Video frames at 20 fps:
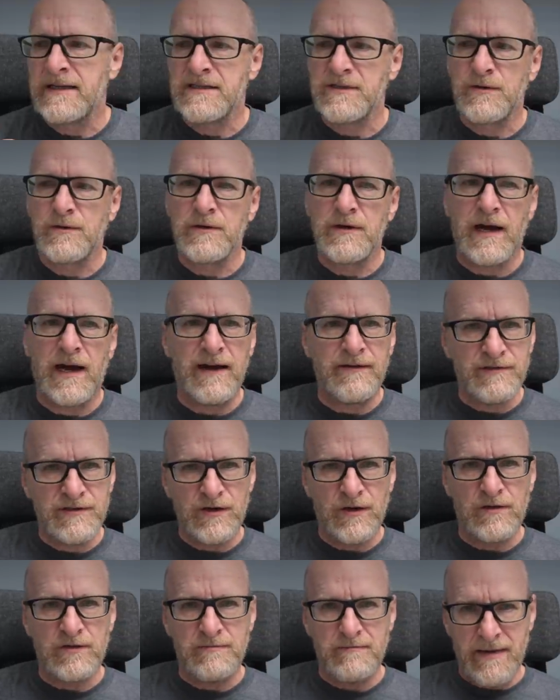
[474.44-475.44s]
So I've
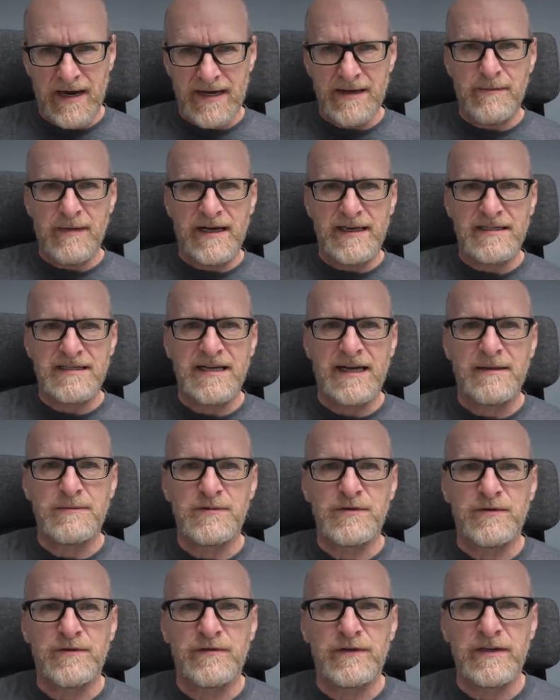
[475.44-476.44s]
talked many, many
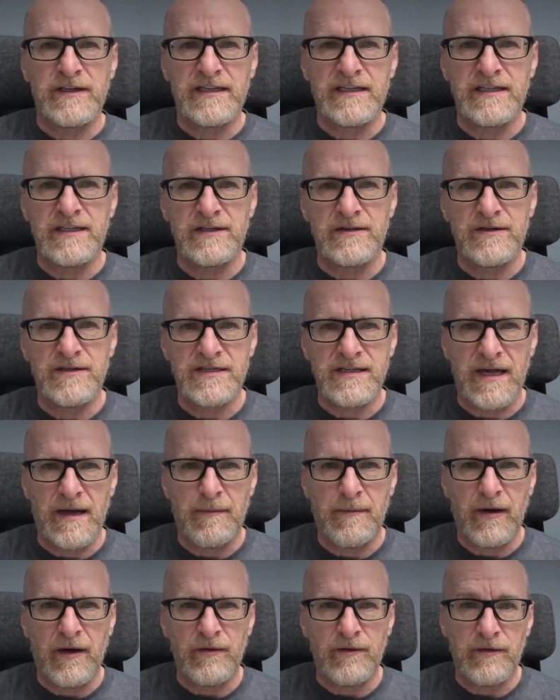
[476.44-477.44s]
times over the years
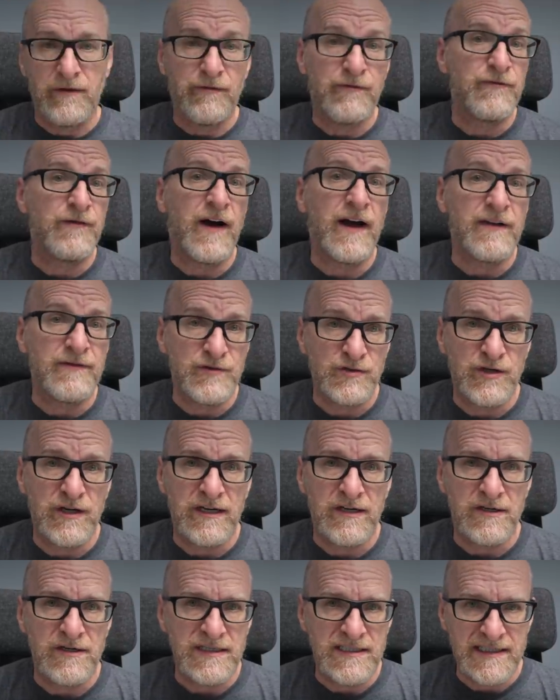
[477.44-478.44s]
about the five
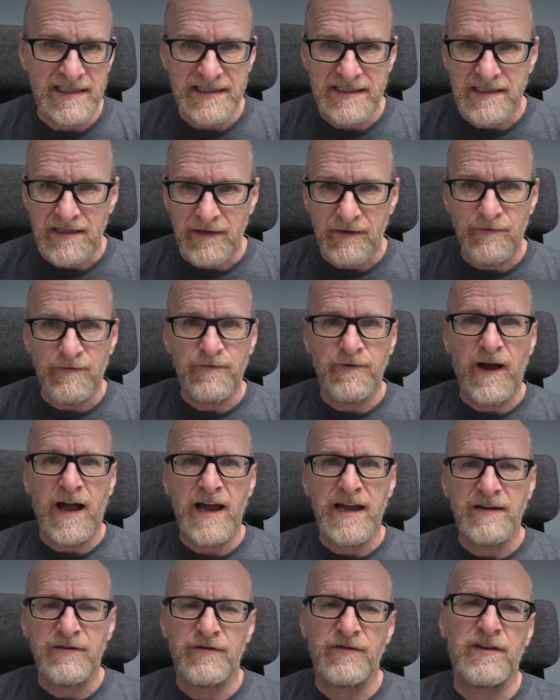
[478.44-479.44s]
triggers. These are the
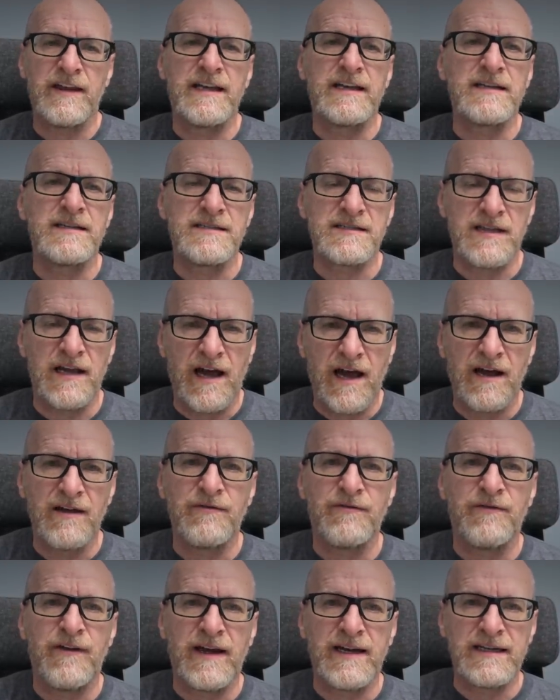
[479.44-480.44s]
five things that I
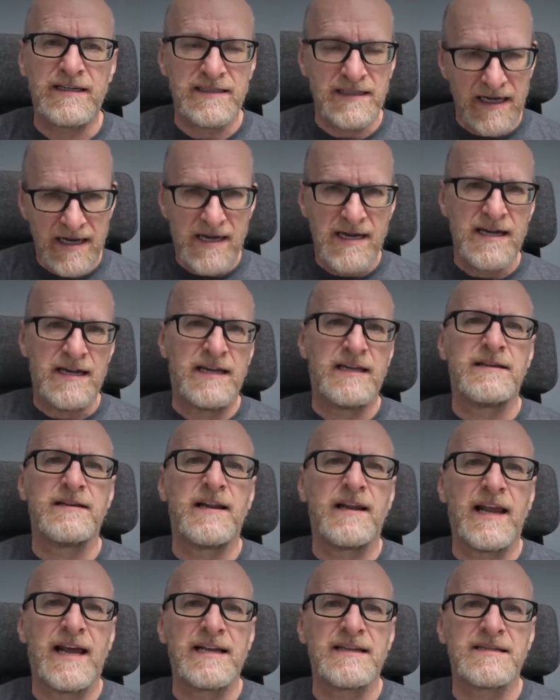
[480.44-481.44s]
find in
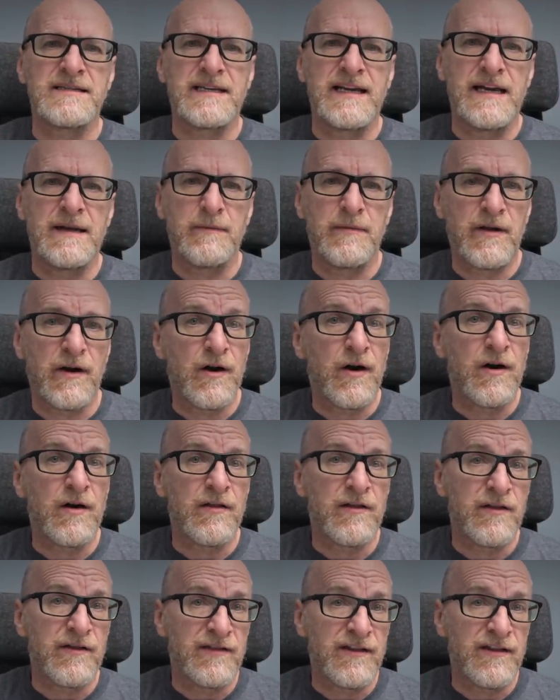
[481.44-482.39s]
the landscape that are the